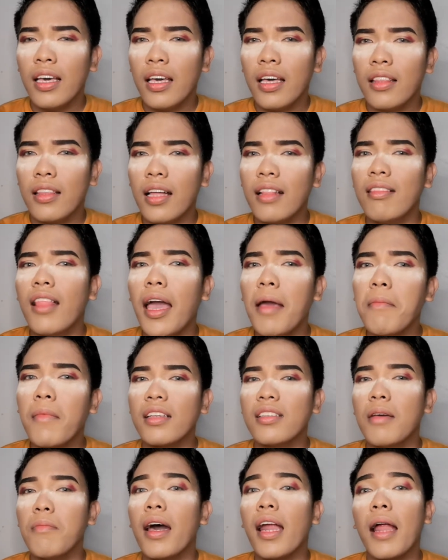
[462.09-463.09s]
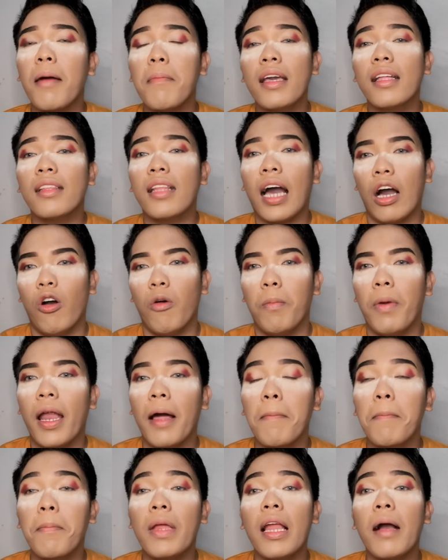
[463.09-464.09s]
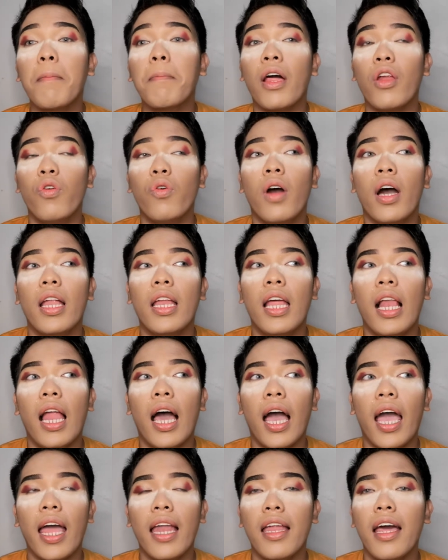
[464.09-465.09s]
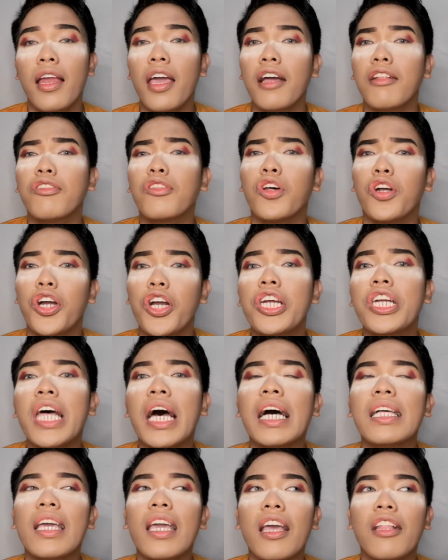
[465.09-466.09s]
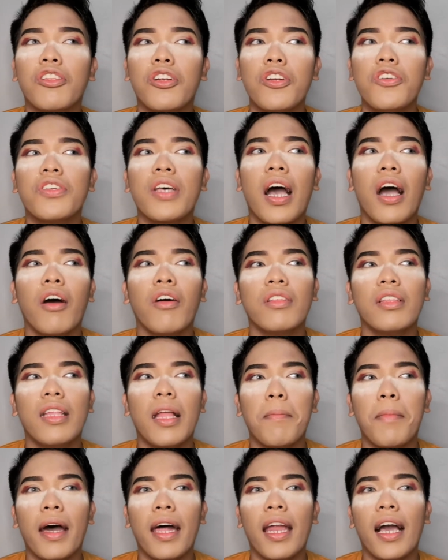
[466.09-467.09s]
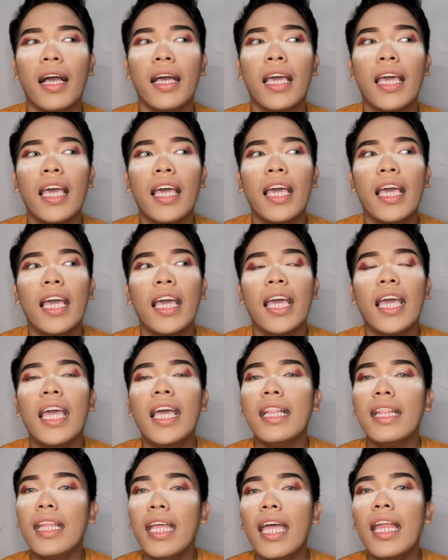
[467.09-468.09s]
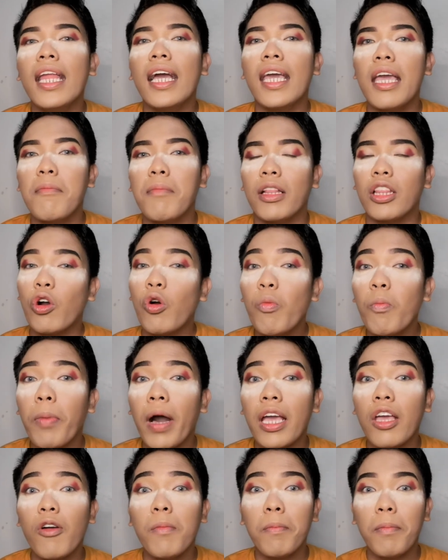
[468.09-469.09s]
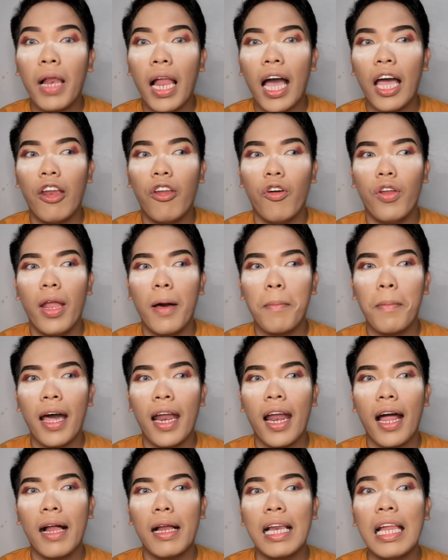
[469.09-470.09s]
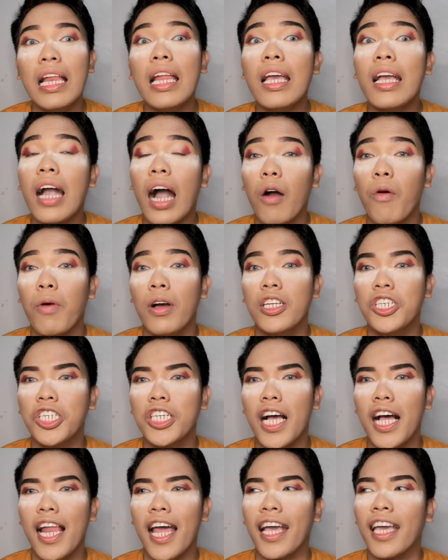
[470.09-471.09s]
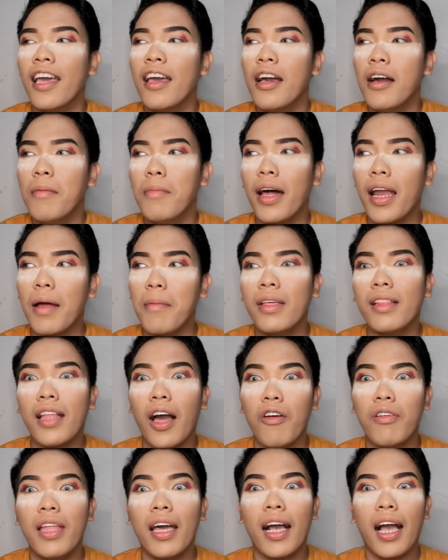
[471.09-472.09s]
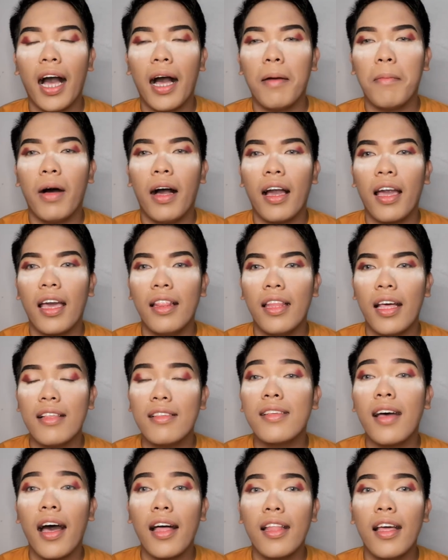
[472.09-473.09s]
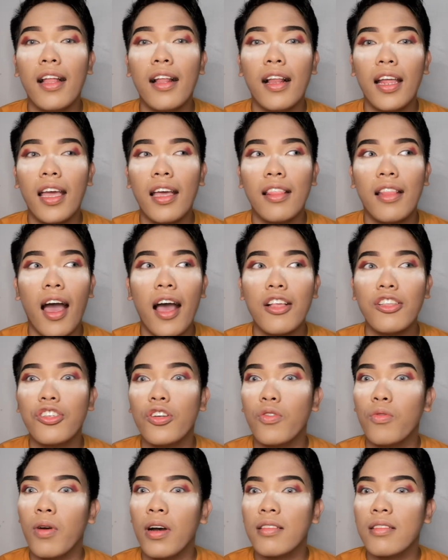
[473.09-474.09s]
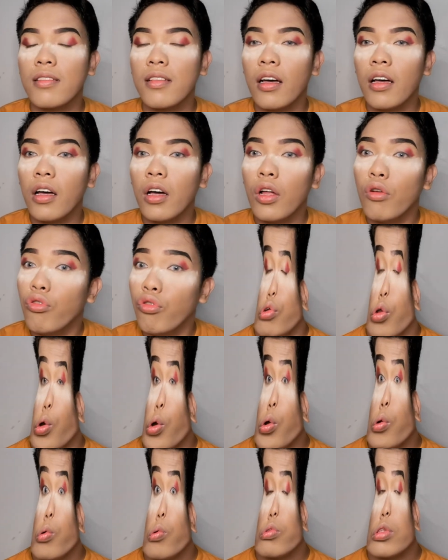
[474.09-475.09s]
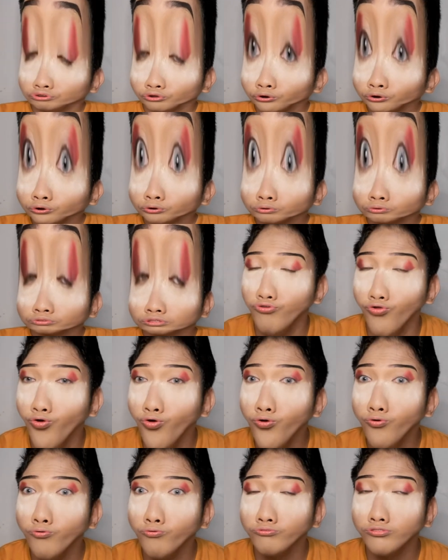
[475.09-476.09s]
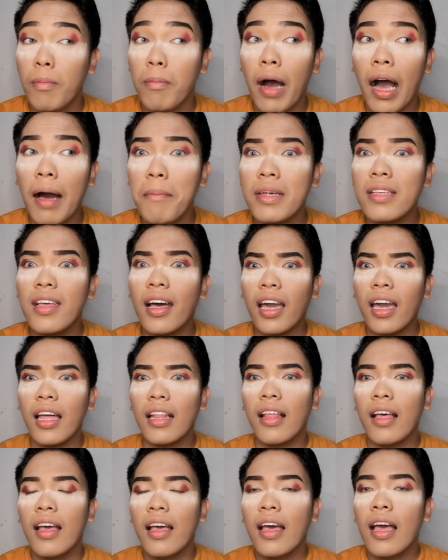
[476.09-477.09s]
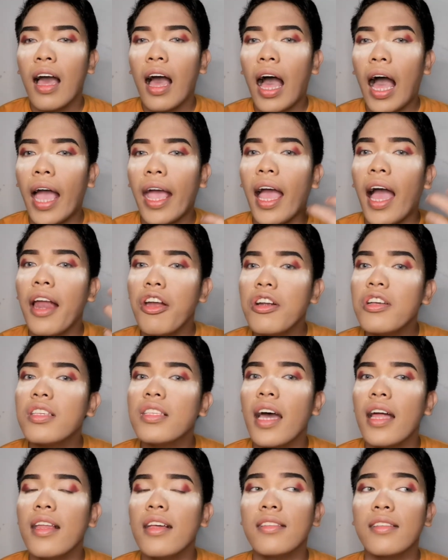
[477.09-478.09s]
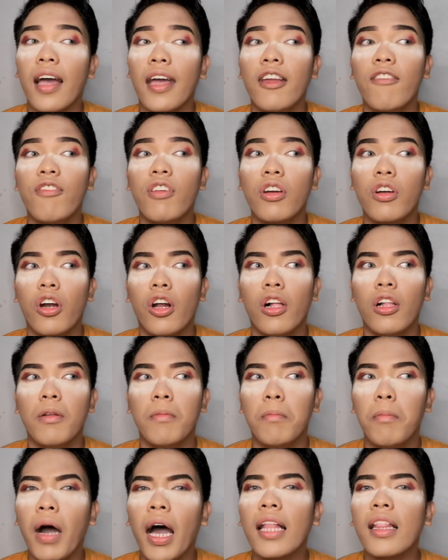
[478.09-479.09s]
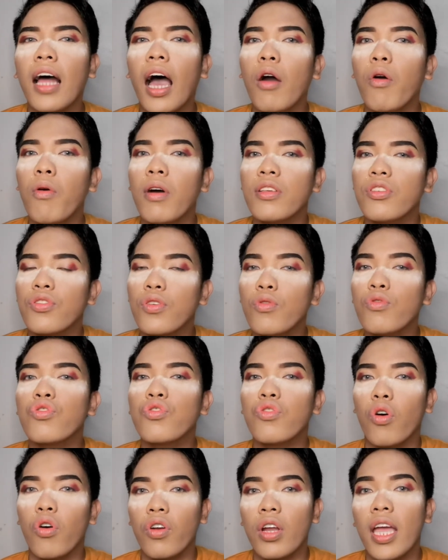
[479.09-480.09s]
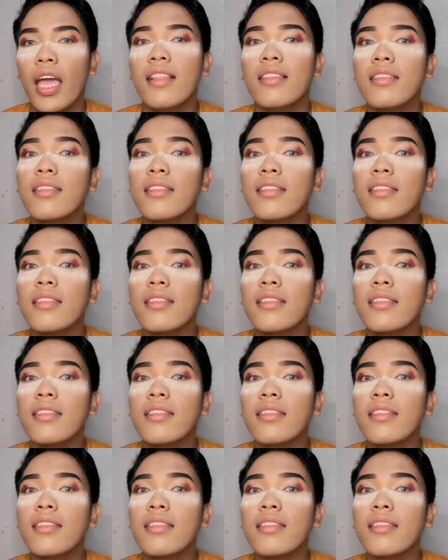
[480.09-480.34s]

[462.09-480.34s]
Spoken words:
That time kasi maraming tao, parang pinagplanuhan nila. And then it turns out na parang hindi naging matagumpay yung plano, na parang liligawan siya. Like, maraming tao nag-aabang, and then suddenly the answer was, No, diba? Masakit. I understand the side of the girl, but I was so sorry and